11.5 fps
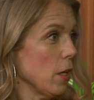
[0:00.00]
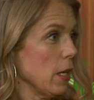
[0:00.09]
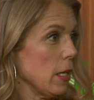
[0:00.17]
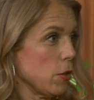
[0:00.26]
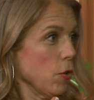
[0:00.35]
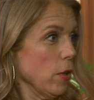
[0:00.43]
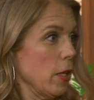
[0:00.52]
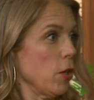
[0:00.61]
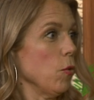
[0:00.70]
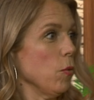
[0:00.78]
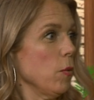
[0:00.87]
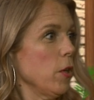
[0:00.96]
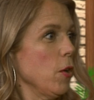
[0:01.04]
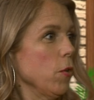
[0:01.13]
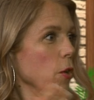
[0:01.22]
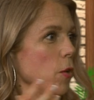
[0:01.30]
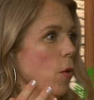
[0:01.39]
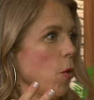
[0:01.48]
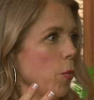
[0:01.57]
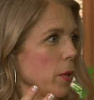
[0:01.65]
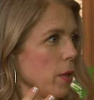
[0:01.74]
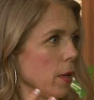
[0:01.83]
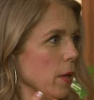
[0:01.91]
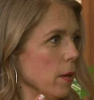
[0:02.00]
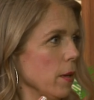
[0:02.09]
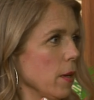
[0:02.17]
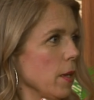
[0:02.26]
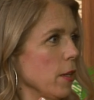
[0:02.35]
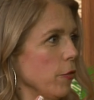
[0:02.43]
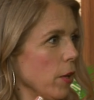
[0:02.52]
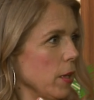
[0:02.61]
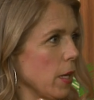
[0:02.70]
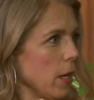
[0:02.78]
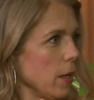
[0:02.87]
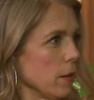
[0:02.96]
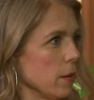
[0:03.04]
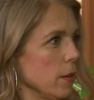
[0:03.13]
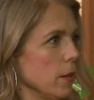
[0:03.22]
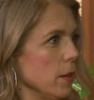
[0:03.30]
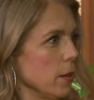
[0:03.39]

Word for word: it's sort of like you, you know, you open the, the floodgate. Mm-hmm.